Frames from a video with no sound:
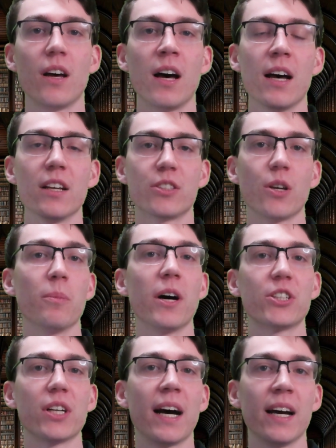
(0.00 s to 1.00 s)

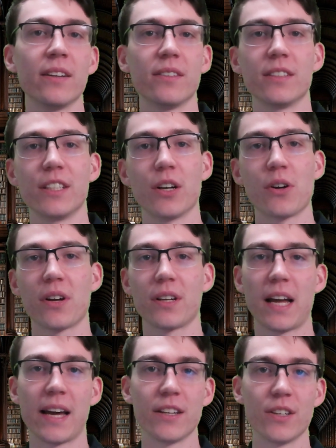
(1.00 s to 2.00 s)
on
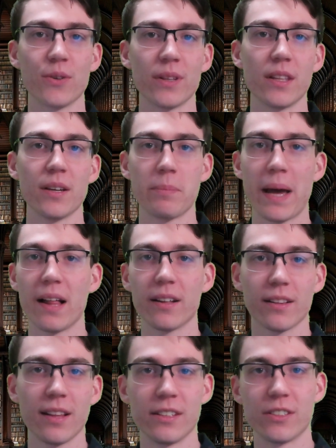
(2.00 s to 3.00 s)
kind of doing the
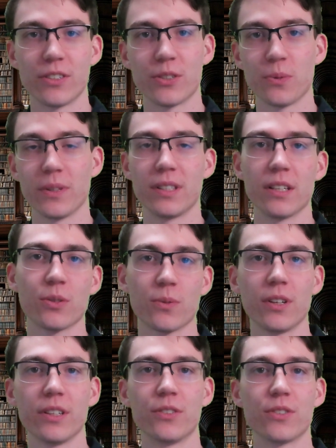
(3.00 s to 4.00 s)
palate cleansers with
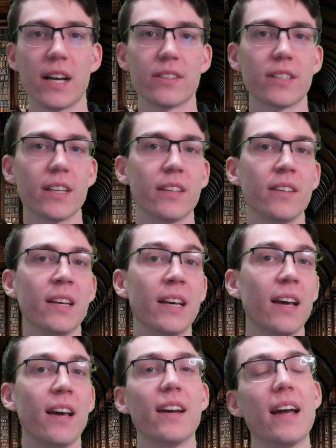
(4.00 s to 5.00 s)
Discworld and Dresden,
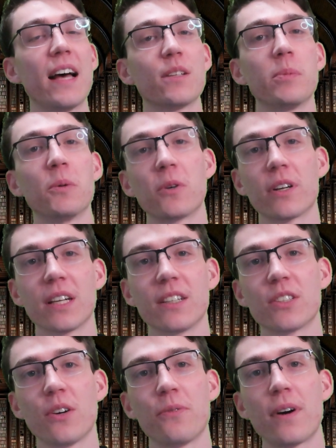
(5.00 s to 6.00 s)
and it has been
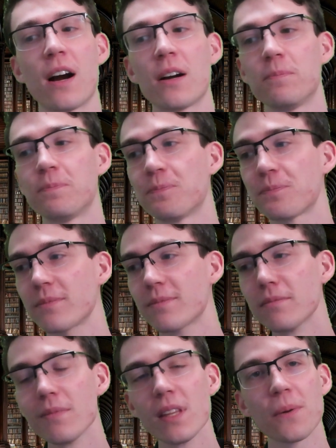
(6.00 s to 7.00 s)
working so far.
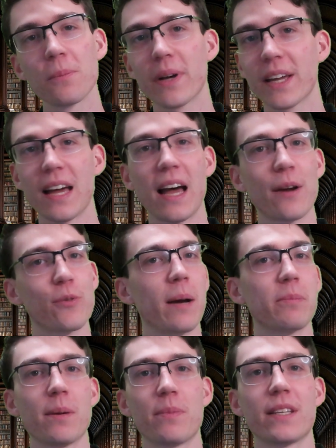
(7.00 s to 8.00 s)
But yeah, I
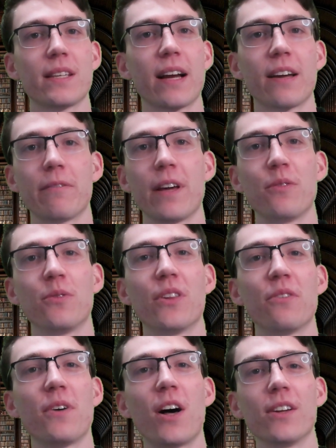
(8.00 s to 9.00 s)
wrapped up the second Faithful
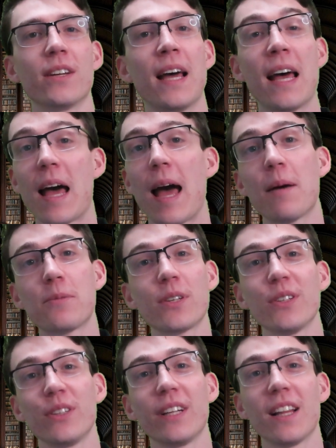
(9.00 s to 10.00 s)
and the Fallen,
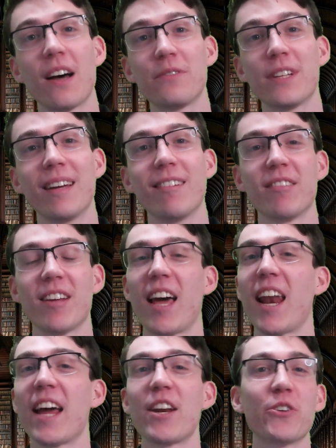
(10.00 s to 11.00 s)
absolutely loved it,
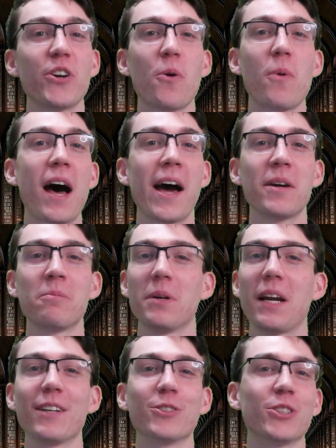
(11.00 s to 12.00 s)
and I don't know why,
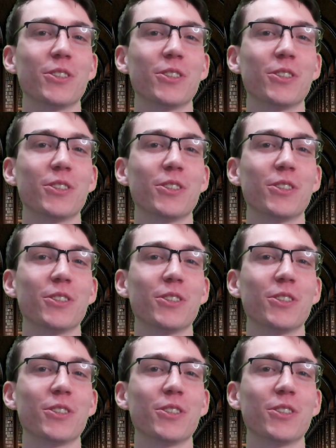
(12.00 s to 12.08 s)
but I was